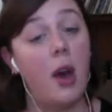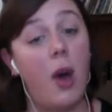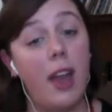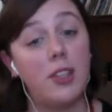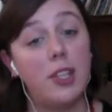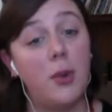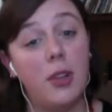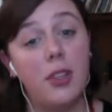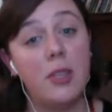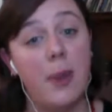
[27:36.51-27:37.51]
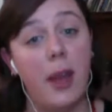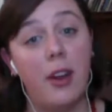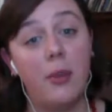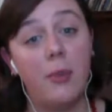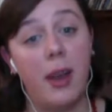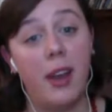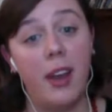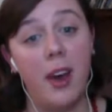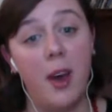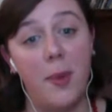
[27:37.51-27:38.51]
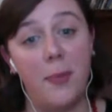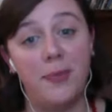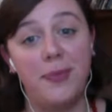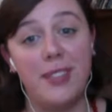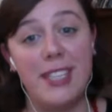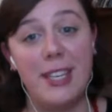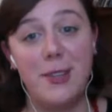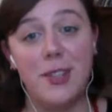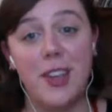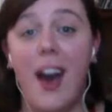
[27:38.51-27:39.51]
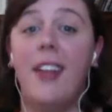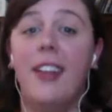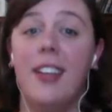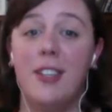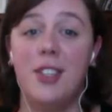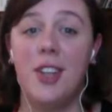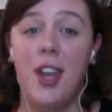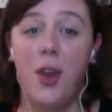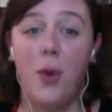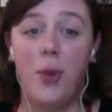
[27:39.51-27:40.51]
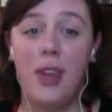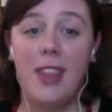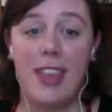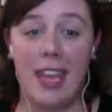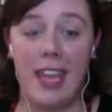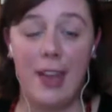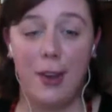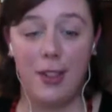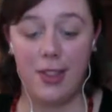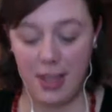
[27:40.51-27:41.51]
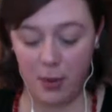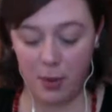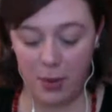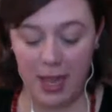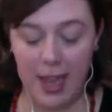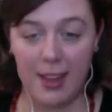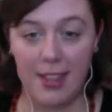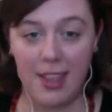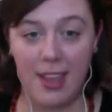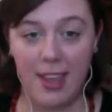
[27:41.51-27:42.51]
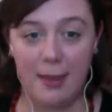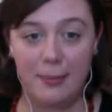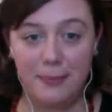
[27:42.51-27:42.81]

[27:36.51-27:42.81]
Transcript: Actually, we're inspired by Teachers College when they held when we had the